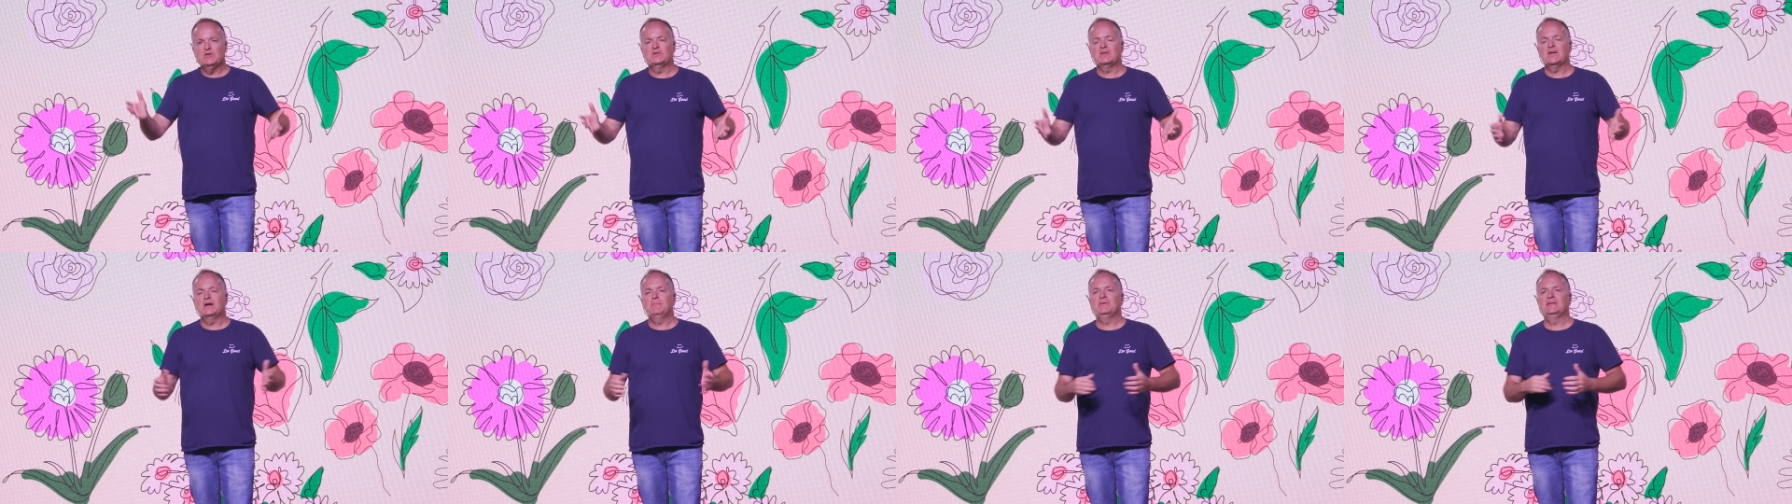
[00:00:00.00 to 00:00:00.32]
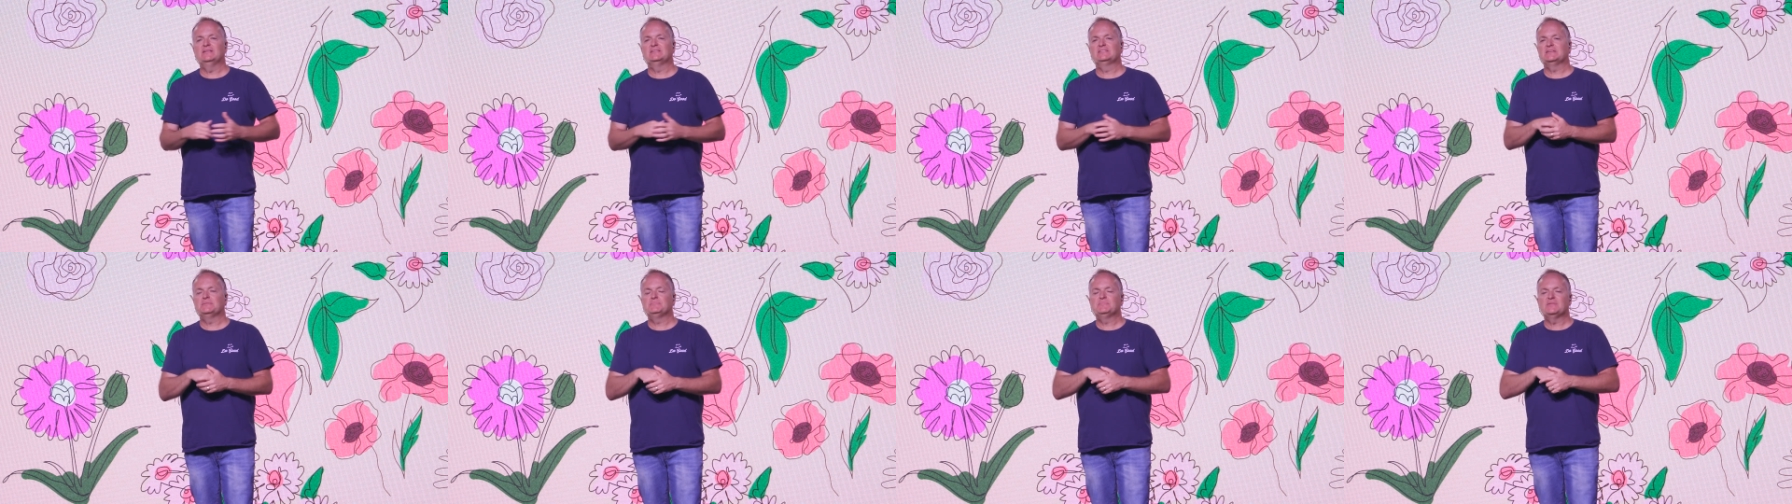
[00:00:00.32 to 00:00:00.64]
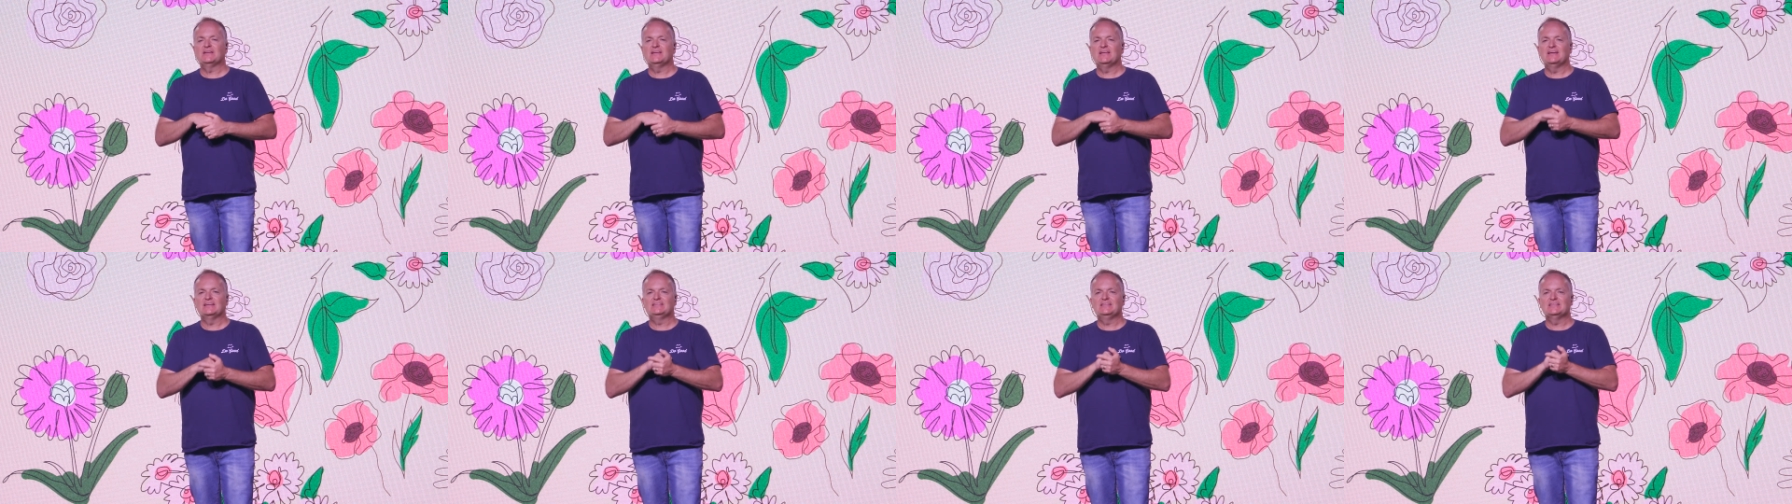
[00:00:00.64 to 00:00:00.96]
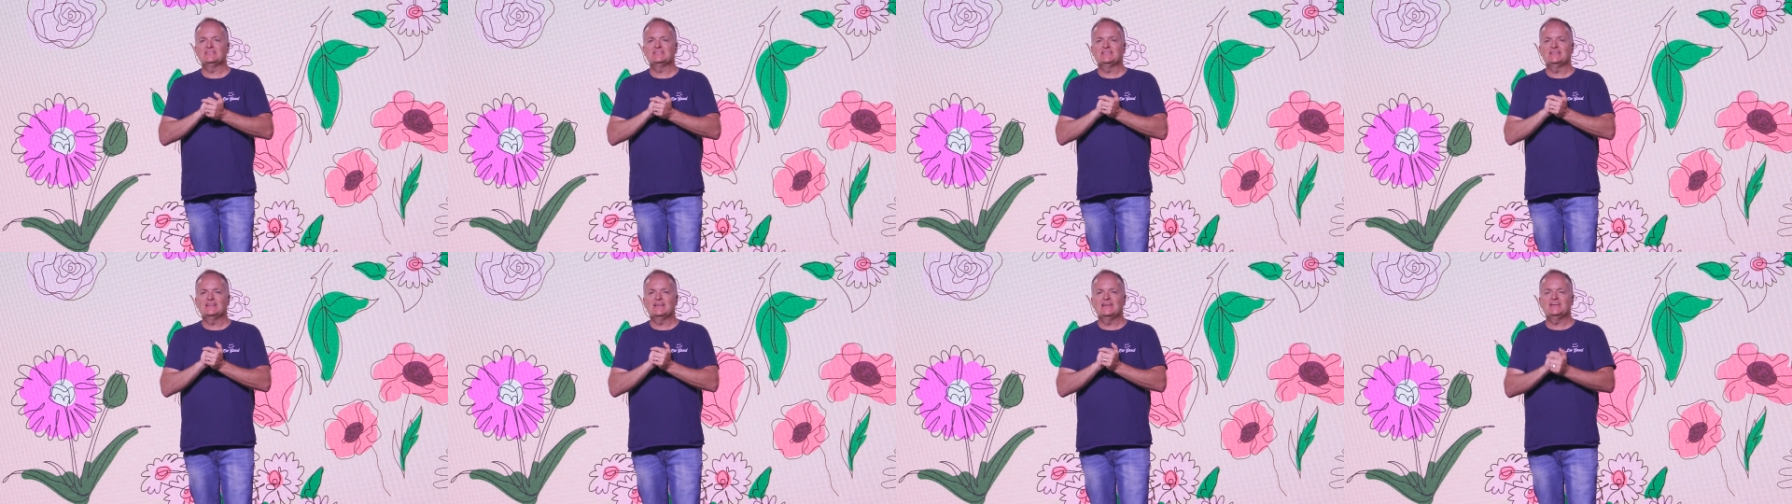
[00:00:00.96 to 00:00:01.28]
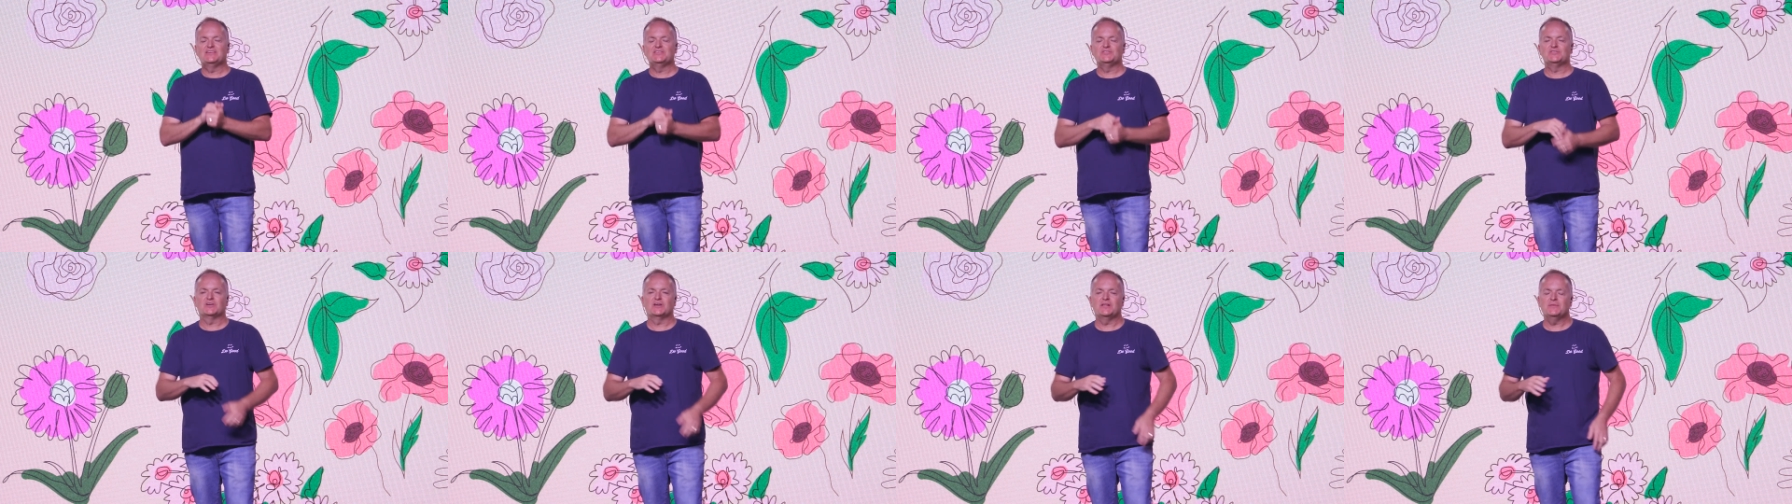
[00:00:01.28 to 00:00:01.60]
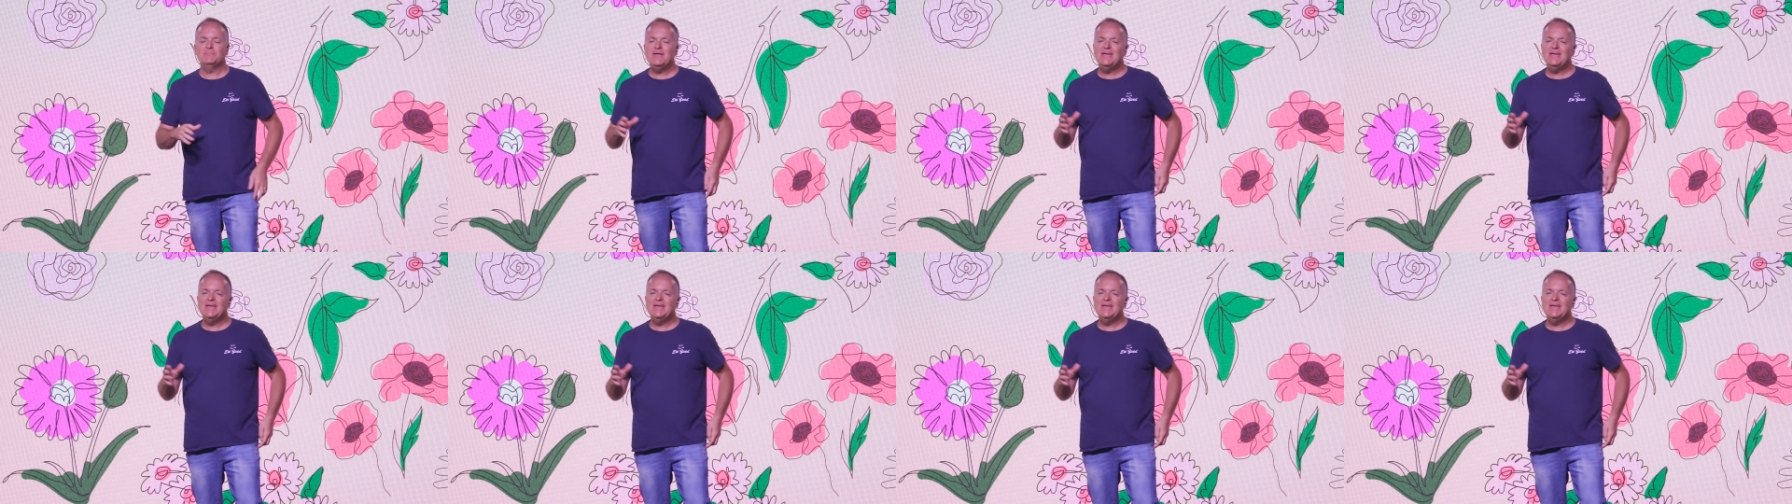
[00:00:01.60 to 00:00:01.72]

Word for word: come in something like this today because you're like,